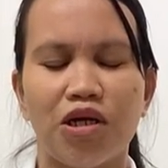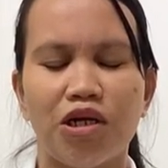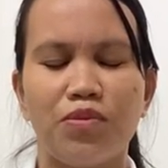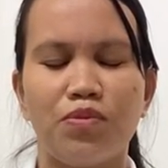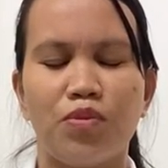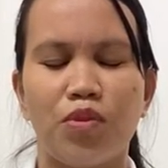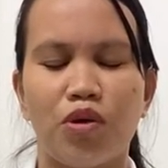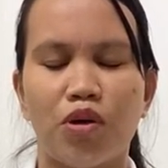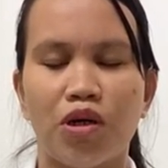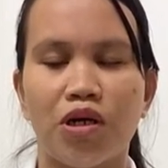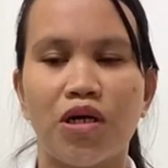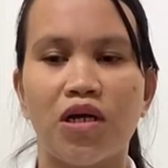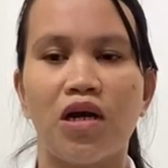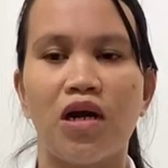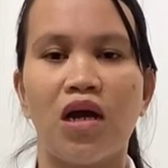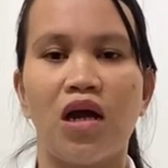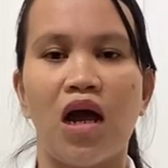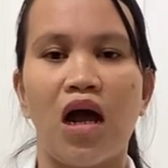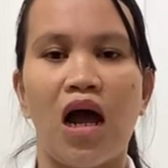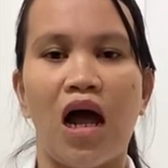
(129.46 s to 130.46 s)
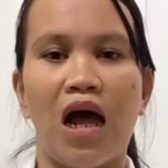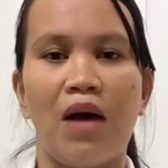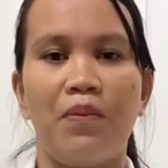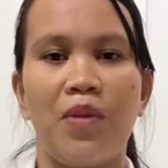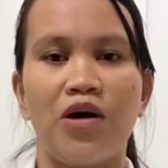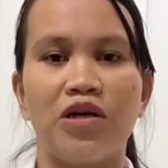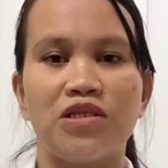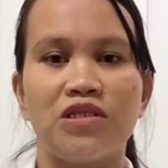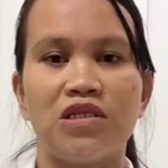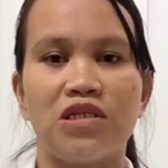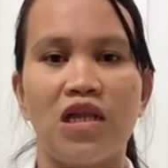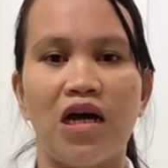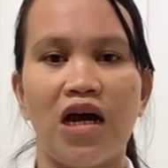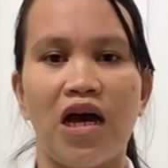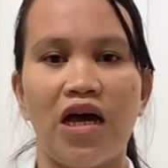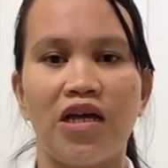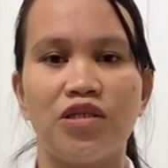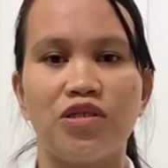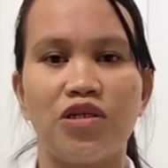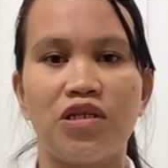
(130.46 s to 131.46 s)
more about the
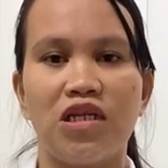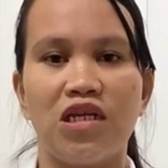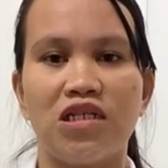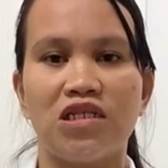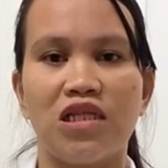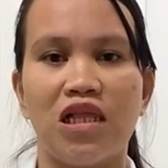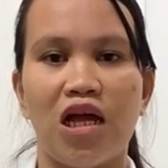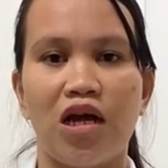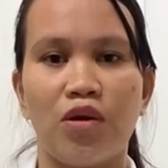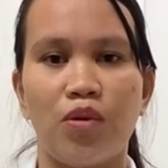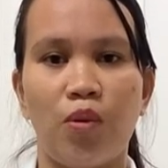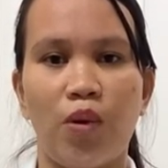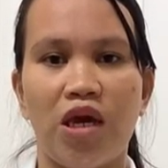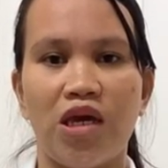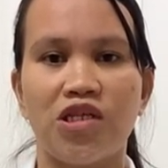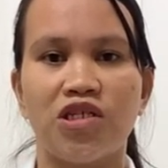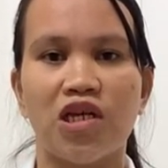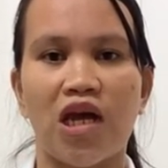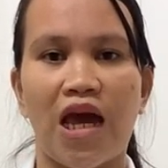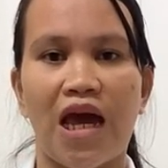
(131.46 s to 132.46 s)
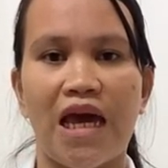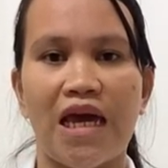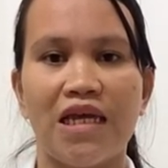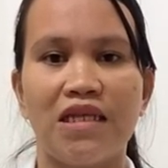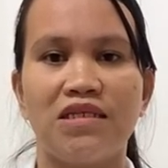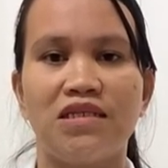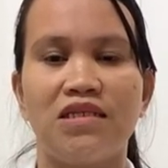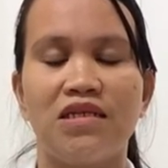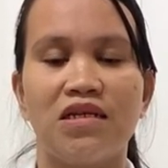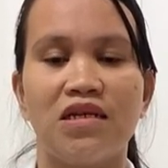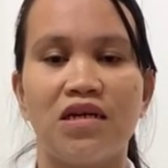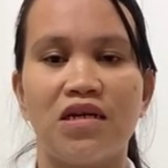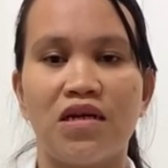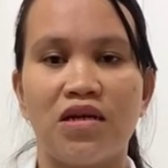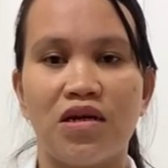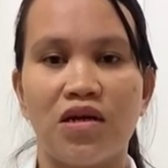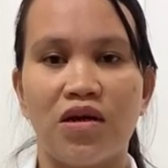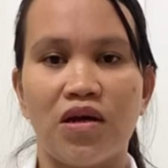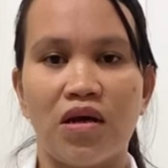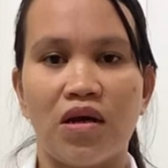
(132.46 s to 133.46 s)
Cantonese language and
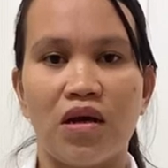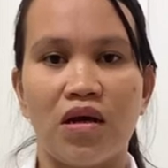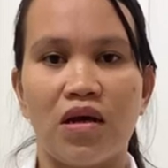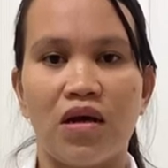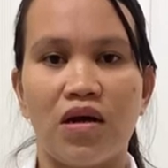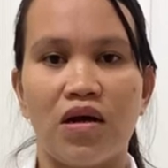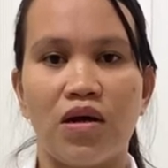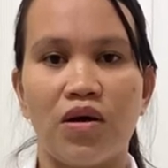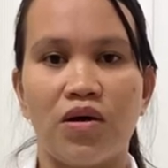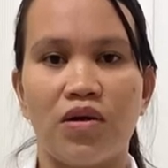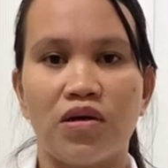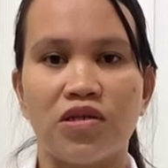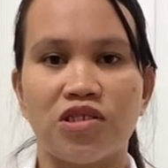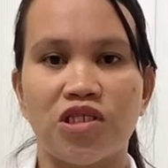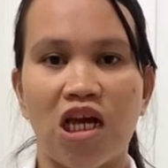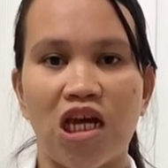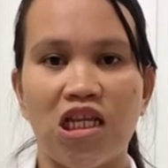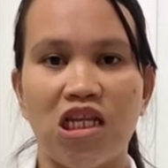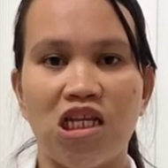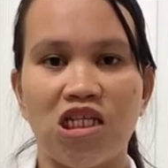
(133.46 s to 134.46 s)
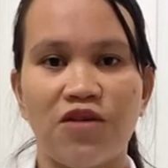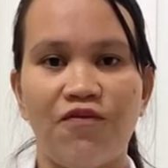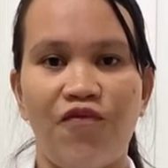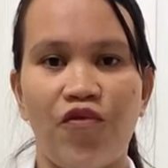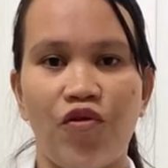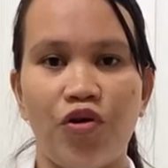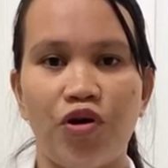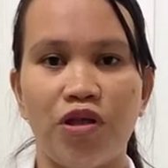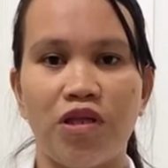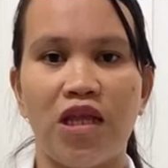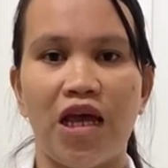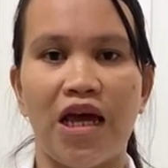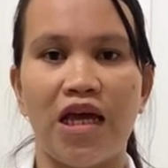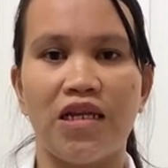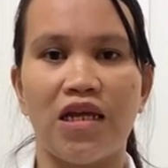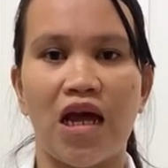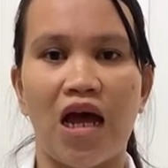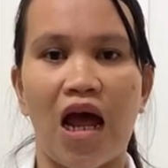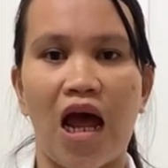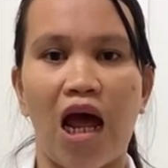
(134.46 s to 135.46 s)
Chinese food,
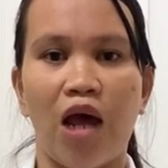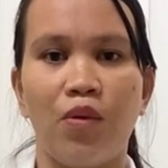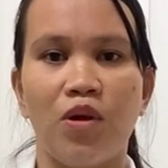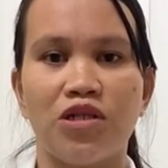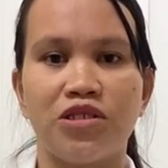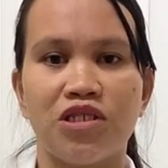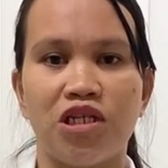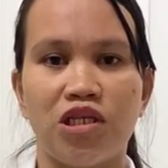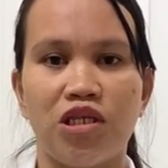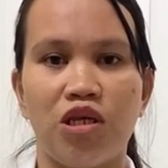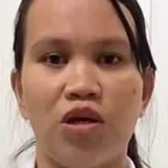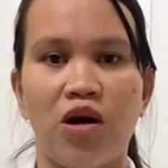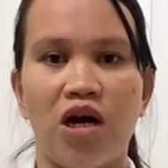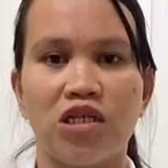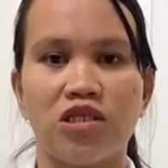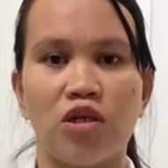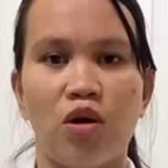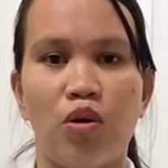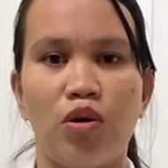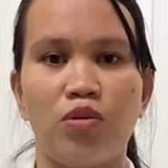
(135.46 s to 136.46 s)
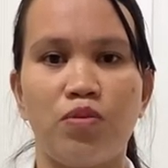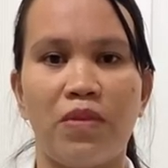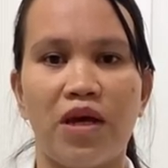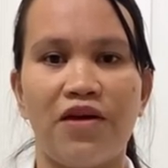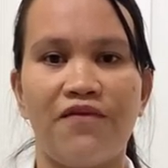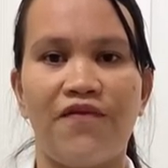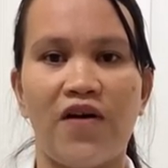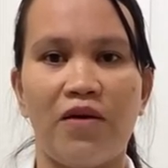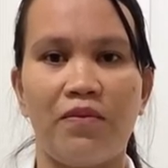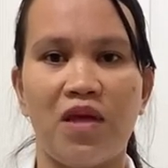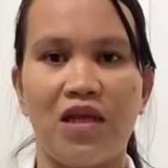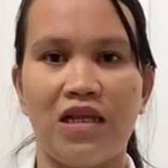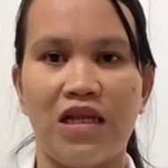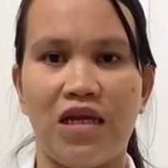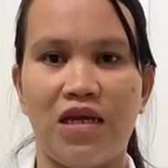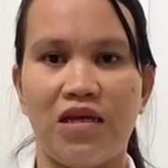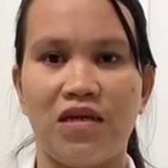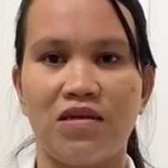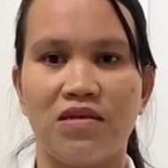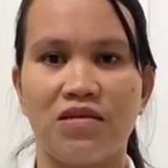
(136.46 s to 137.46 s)
and I will treat you as own my family.